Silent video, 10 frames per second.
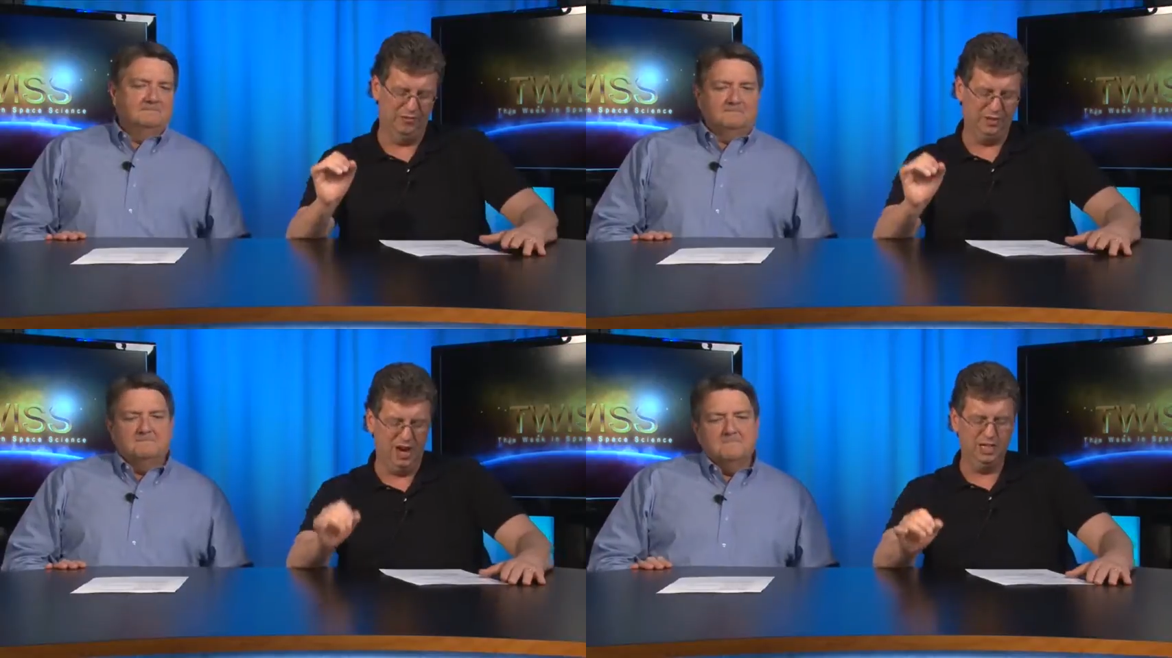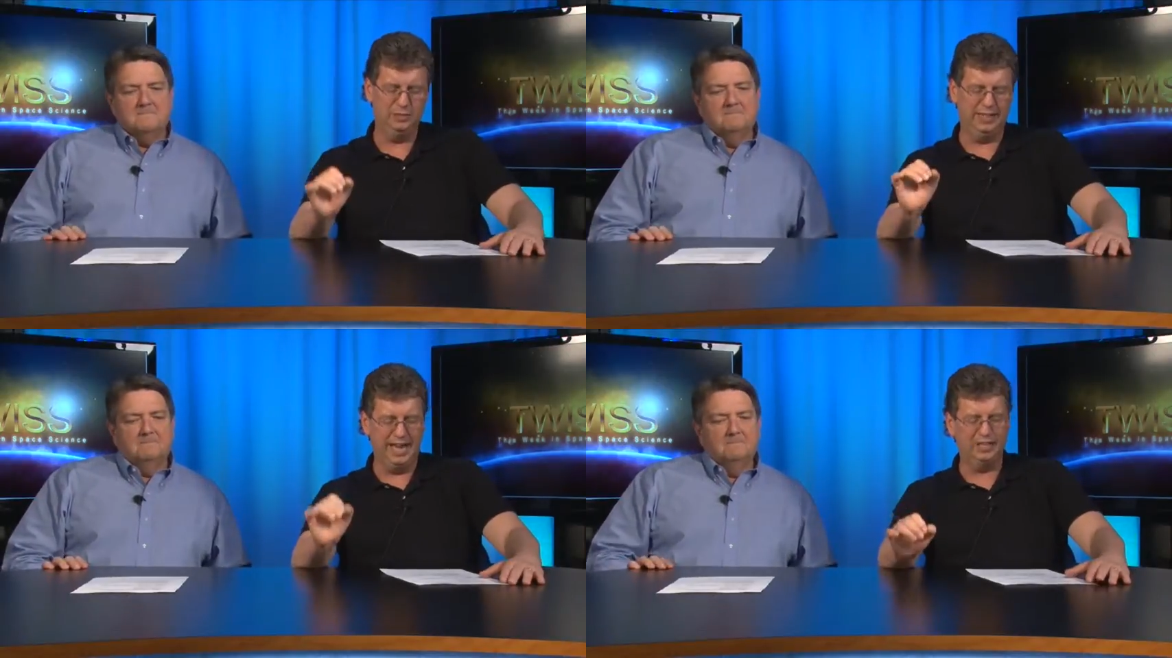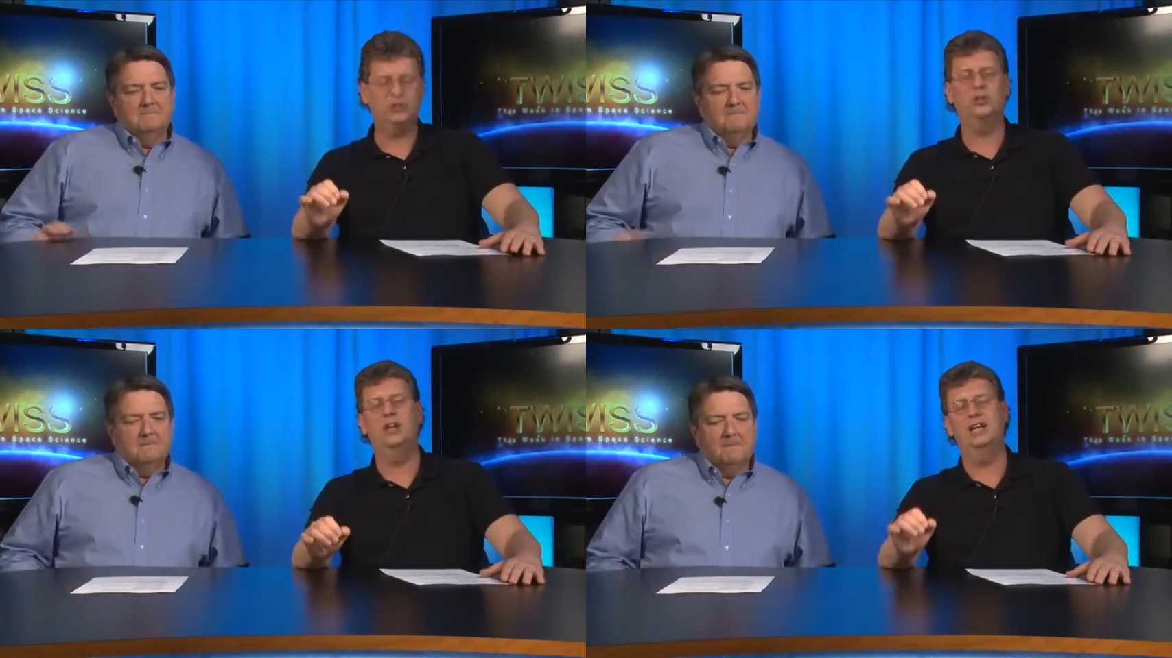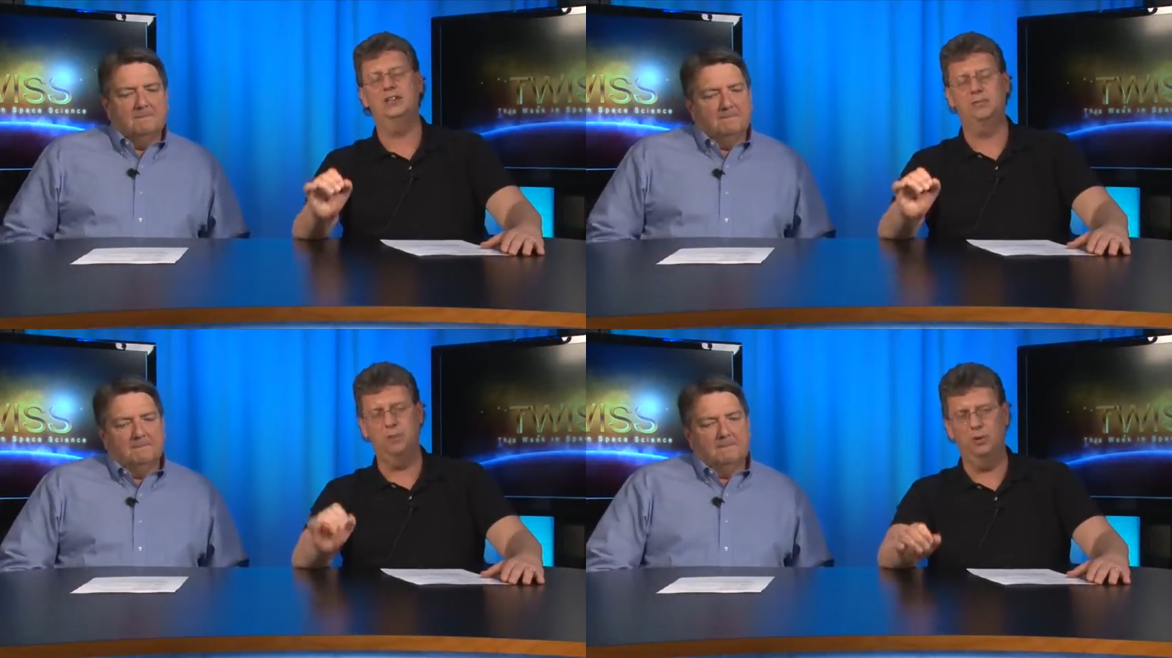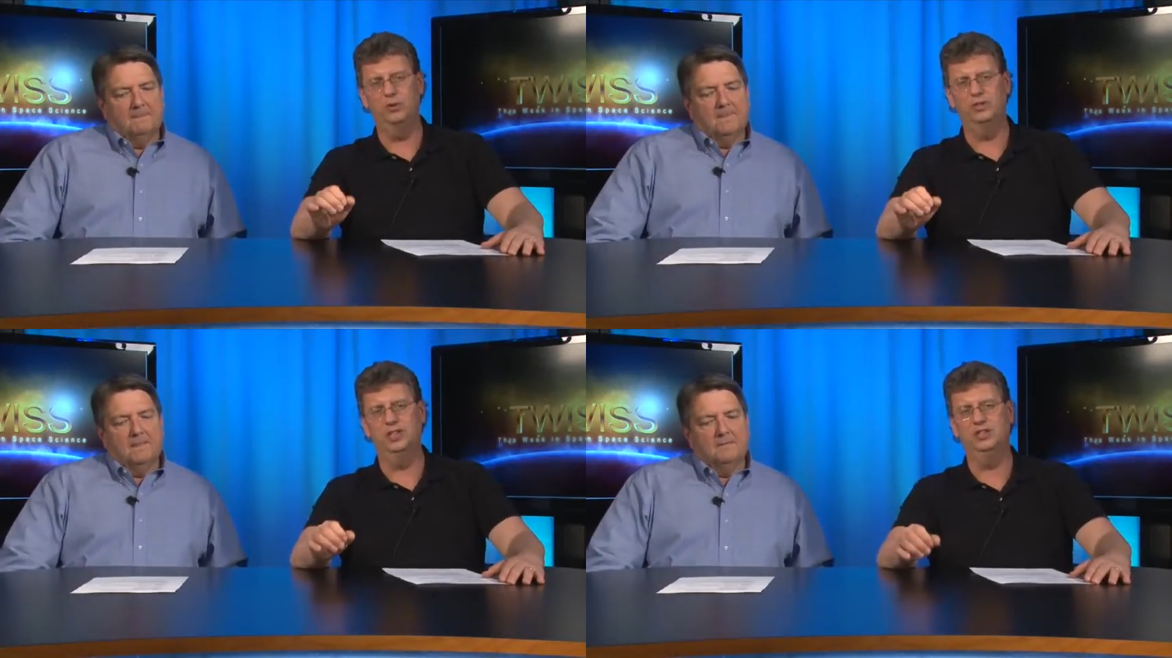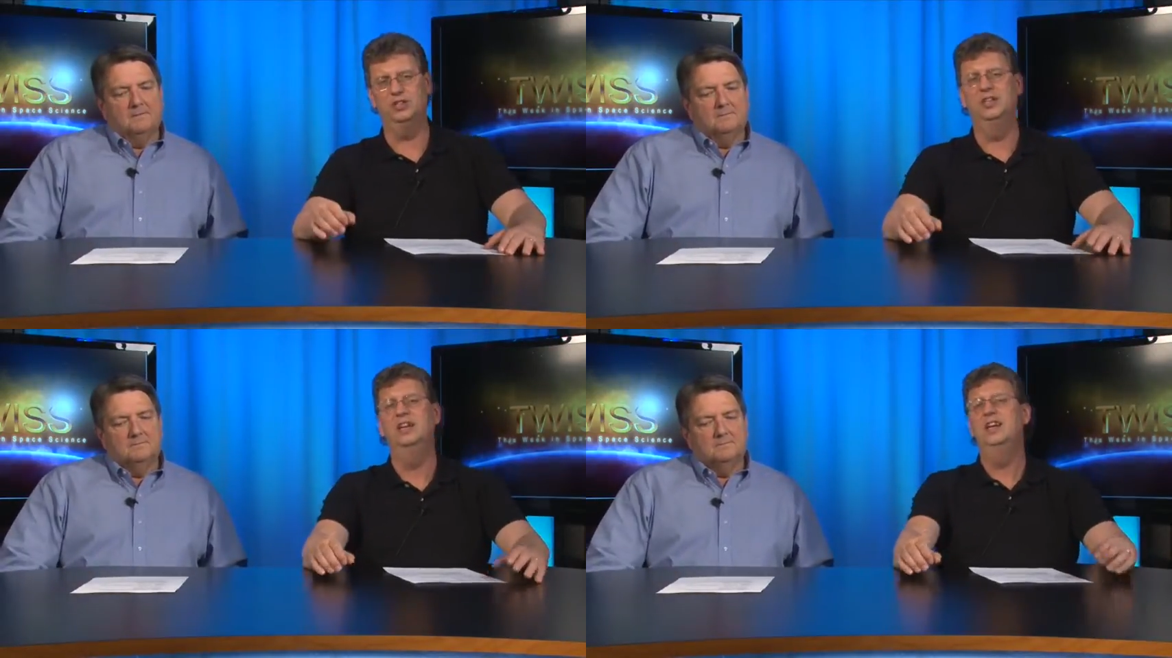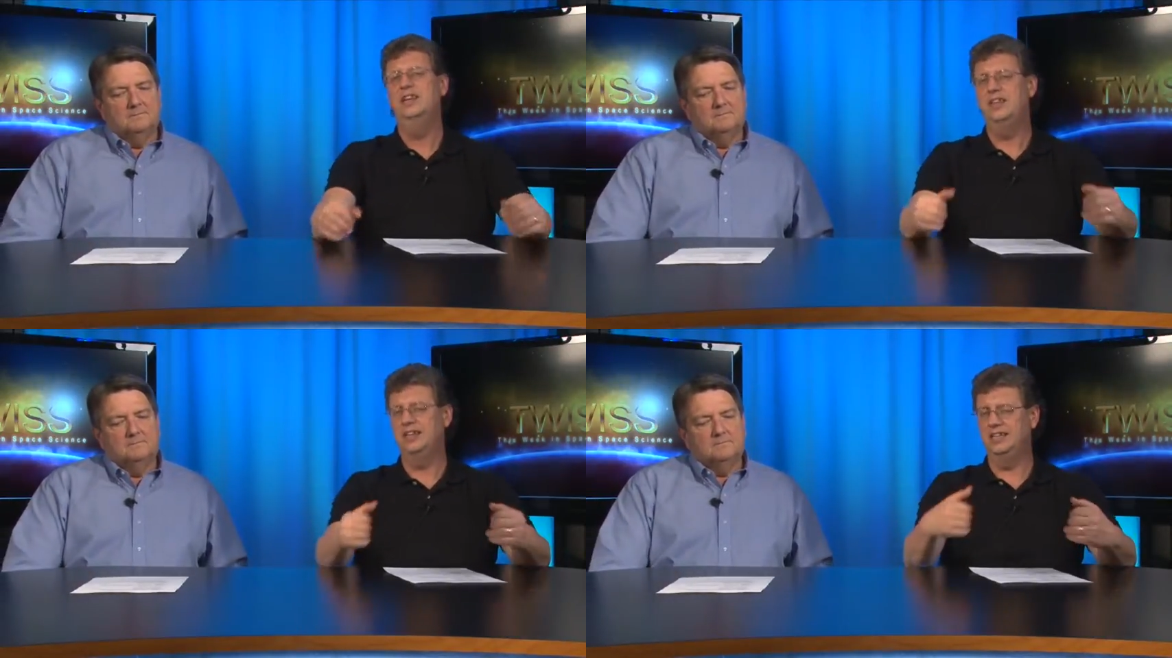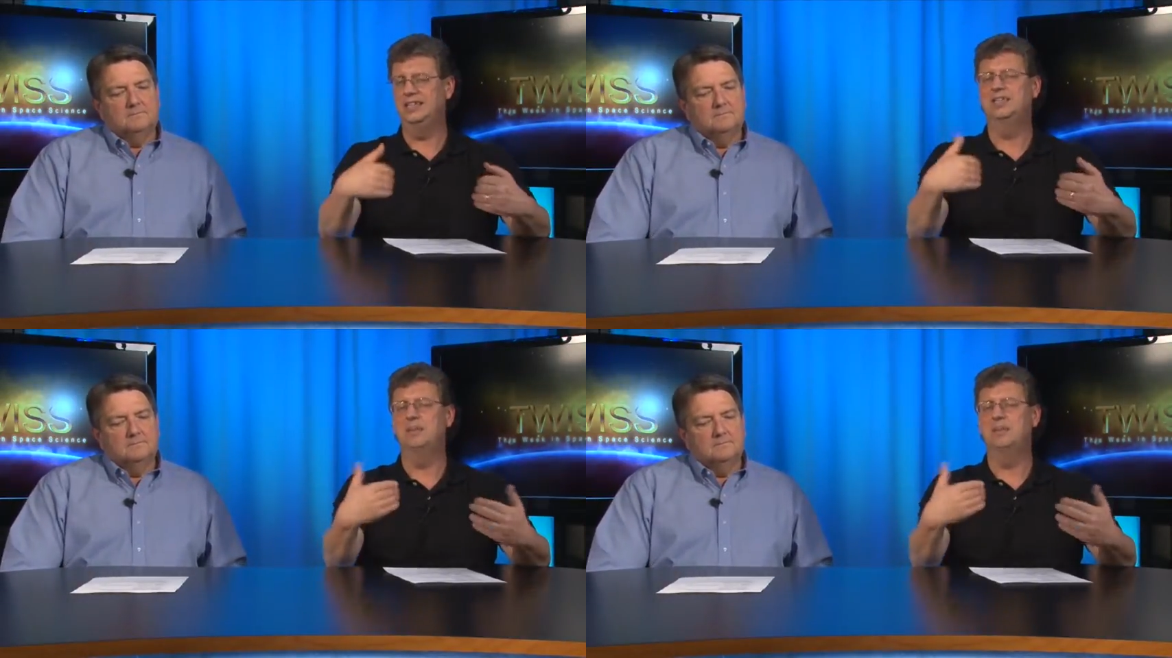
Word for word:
Speaker 1: cosmic extragalactic polarization it's, it's a